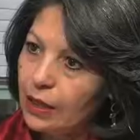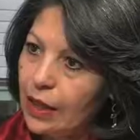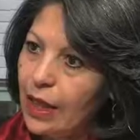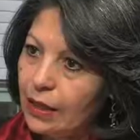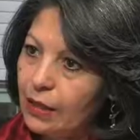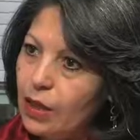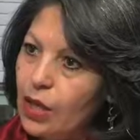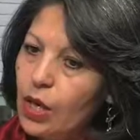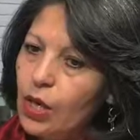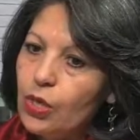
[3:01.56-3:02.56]
at the end.
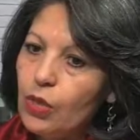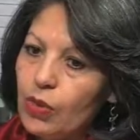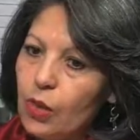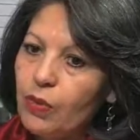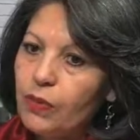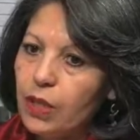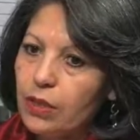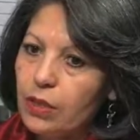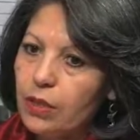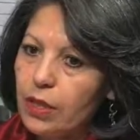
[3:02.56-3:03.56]
So some of the
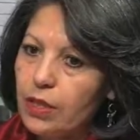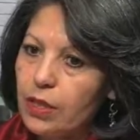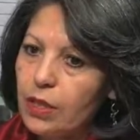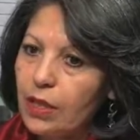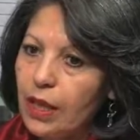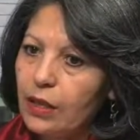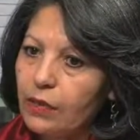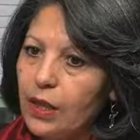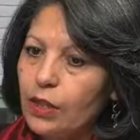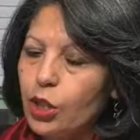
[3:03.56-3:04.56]
exercises at the end
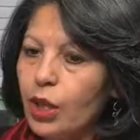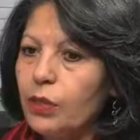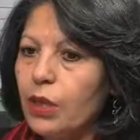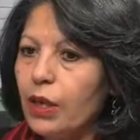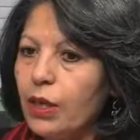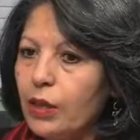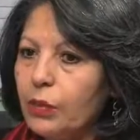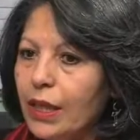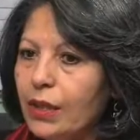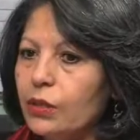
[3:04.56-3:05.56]
of that chapter are
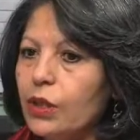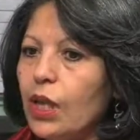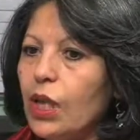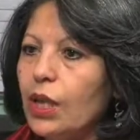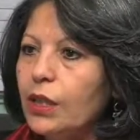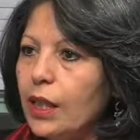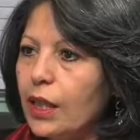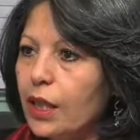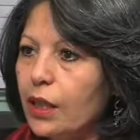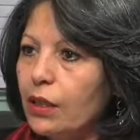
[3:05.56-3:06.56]
about
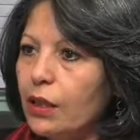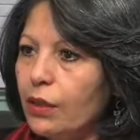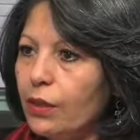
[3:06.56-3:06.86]
taking